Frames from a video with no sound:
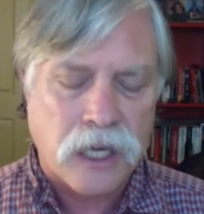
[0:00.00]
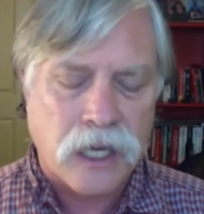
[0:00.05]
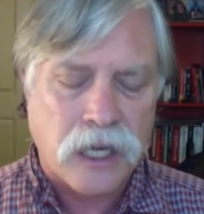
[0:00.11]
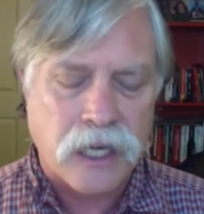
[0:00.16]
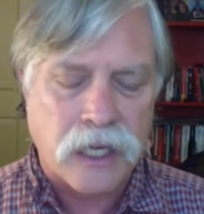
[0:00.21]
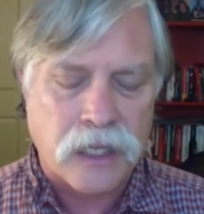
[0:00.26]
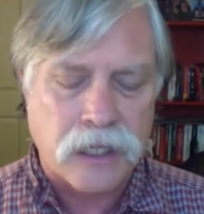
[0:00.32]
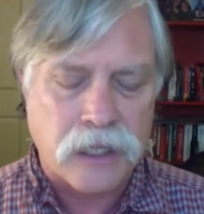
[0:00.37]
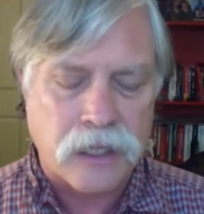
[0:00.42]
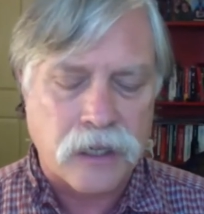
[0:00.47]

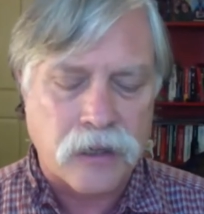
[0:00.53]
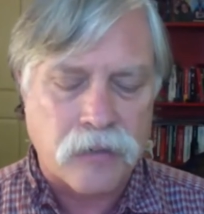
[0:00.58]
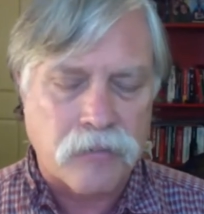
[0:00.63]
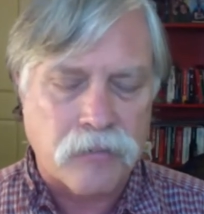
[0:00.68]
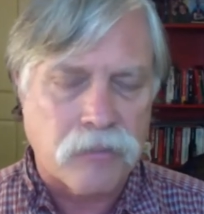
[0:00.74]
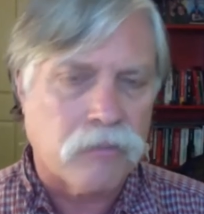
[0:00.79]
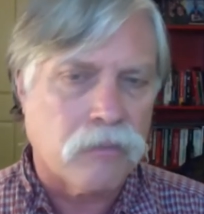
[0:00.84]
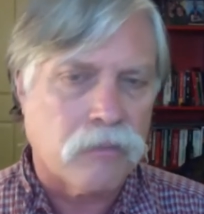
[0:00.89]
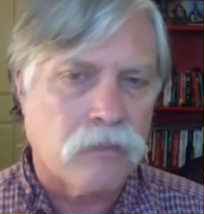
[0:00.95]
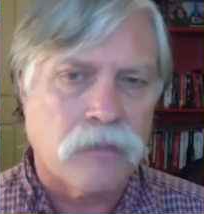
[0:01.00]
And
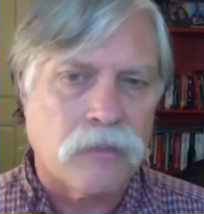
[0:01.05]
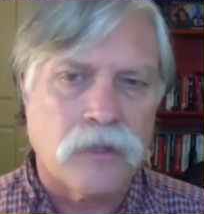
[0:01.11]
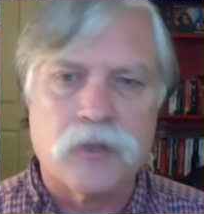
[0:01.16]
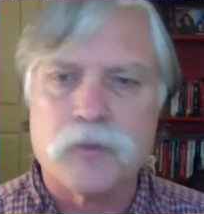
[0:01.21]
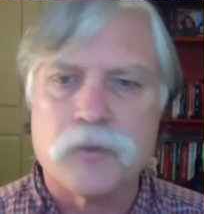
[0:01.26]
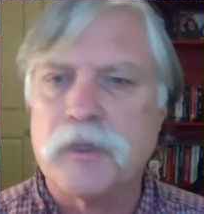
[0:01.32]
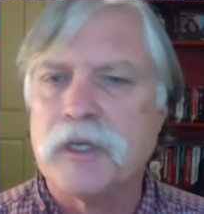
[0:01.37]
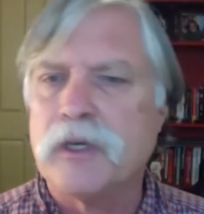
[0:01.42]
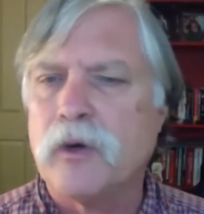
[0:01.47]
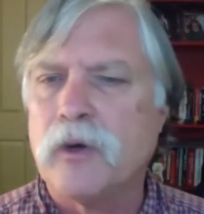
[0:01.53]
there's
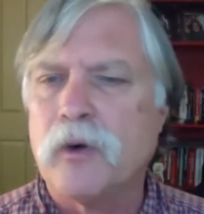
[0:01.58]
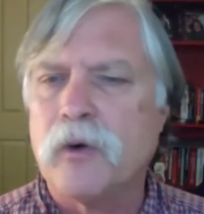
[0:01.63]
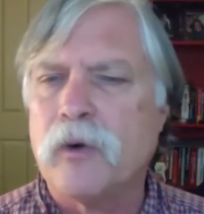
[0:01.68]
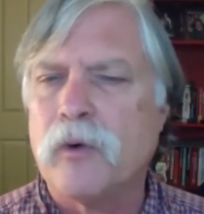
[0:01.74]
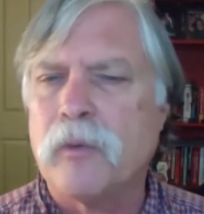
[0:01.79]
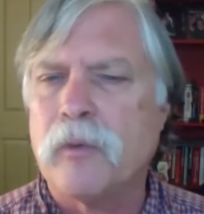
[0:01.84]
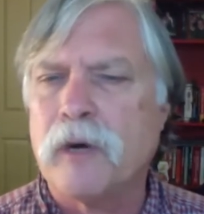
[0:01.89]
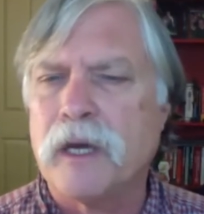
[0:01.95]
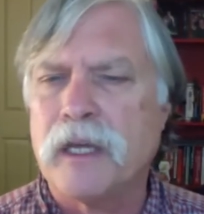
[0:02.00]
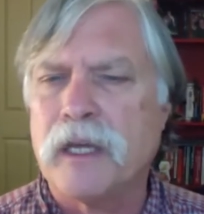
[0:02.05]
been
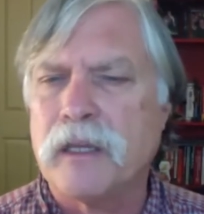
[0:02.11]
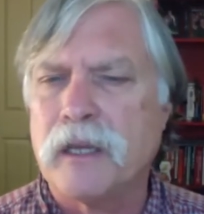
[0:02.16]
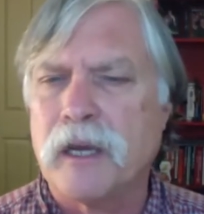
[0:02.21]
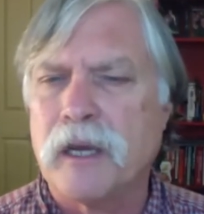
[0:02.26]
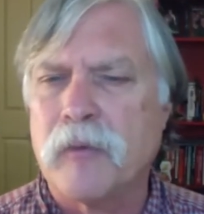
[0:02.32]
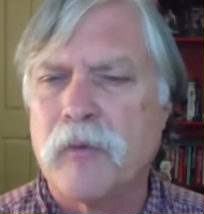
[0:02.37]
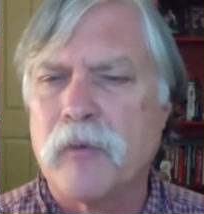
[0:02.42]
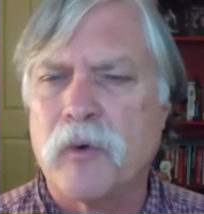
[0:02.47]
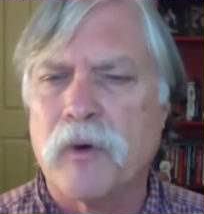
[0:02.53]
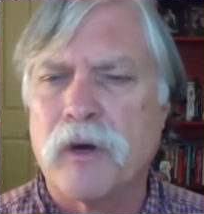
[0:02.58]
nobody that
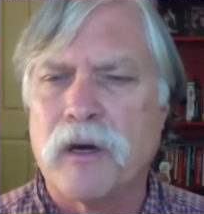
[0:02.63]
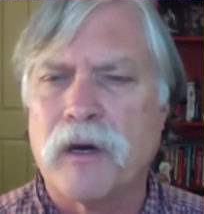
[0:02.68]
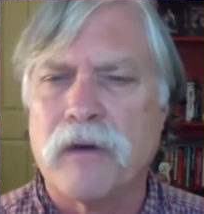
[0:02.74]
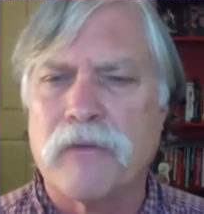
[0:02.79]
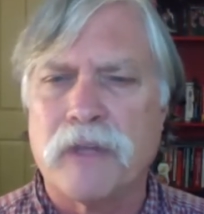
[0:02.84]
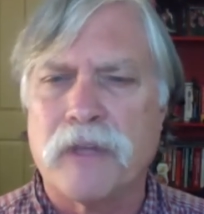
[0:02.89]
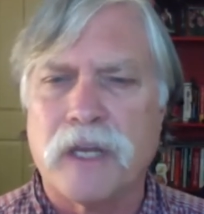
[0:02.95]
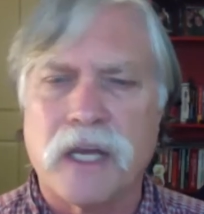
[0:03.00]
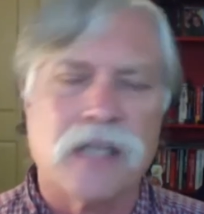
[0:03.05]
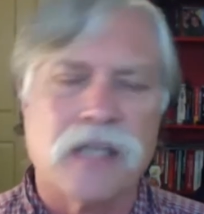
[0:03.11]
I'm aware of
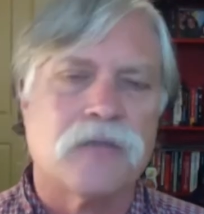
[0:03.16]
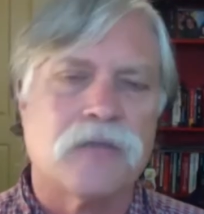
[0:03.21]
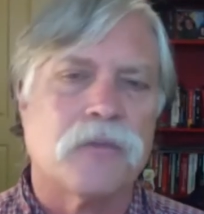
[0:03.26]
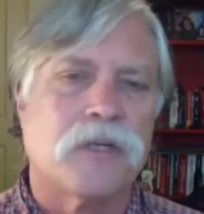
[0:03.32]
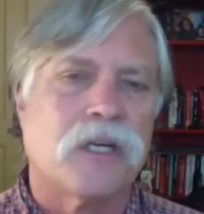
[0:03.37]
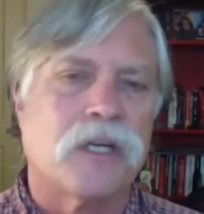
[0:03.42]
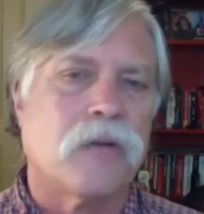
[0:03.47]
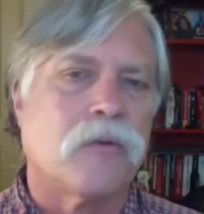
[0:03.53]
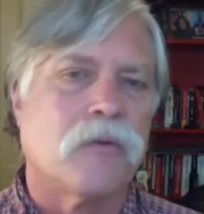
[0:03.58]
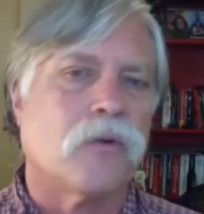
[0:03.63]
that hasn't
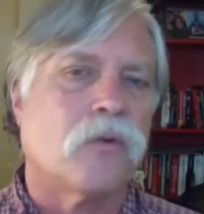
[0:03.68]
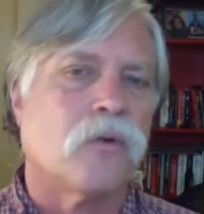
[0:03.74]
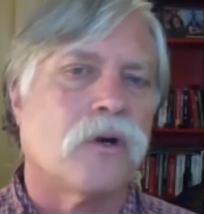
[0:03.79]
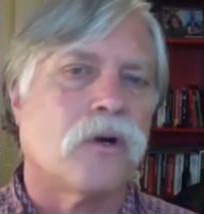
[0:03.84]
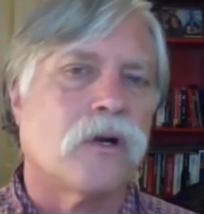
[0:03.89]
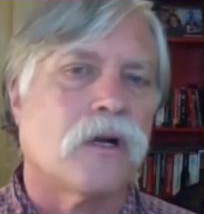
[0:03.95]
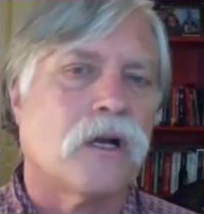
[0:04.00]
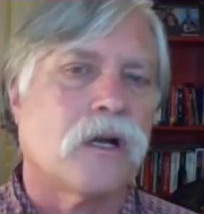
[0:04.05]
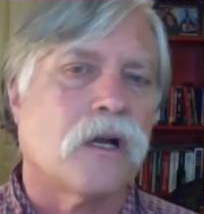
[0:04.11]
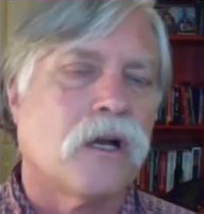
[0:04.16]
been able to
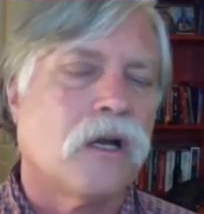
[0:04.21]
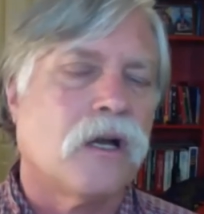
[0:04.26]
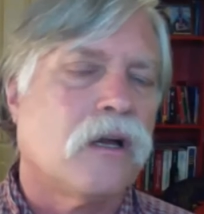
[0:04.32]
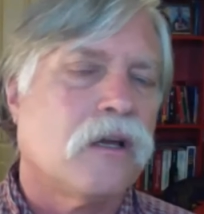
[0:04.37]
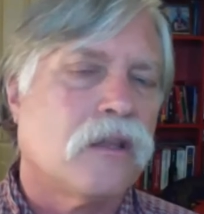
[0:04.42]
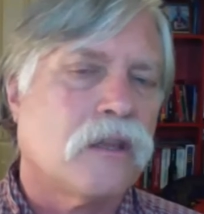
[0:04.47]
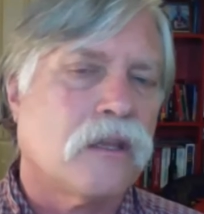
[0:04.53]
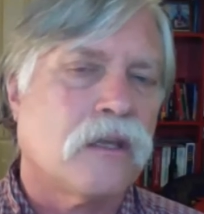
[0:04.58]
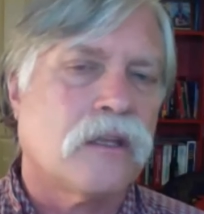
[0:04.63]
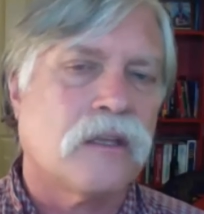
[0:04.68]
work
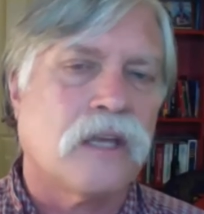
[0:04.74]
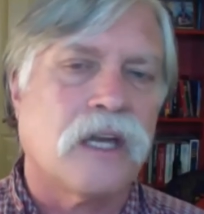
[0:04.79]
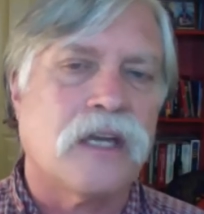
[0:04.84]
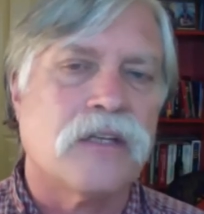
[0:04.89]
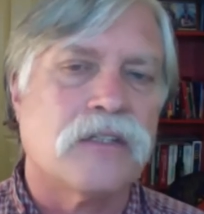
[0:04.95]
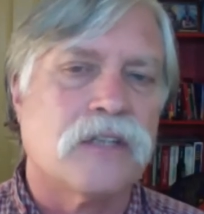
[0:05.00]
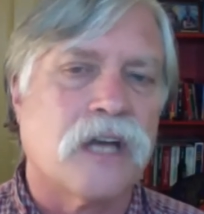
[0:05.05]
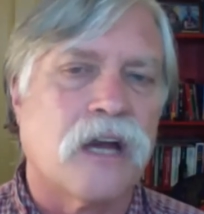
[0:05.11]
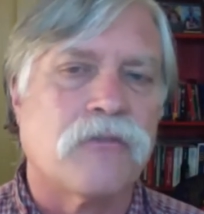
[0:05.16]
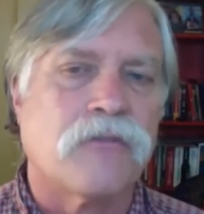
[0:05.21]
the
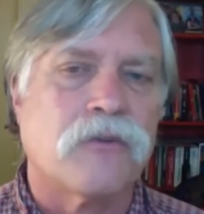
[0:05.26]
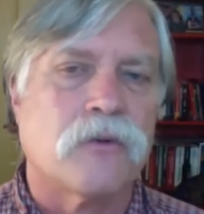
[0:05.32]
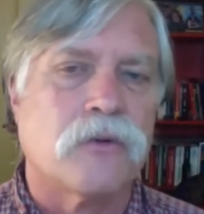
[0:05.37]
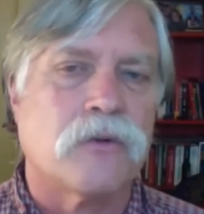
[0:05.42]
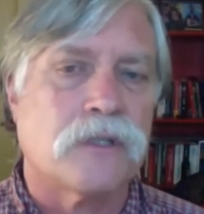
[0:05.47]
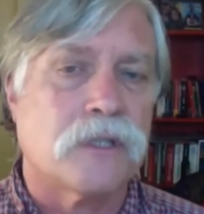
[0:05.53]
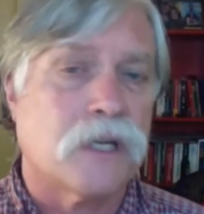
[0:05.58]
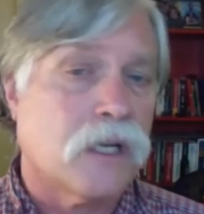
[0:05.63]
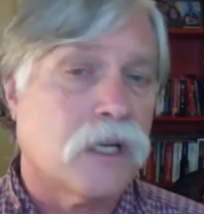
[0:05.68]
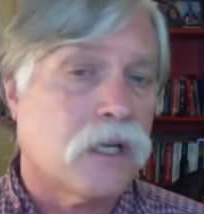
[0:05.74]
days
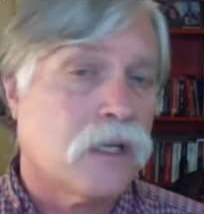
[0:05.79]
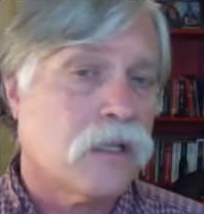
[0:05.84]
afterwards.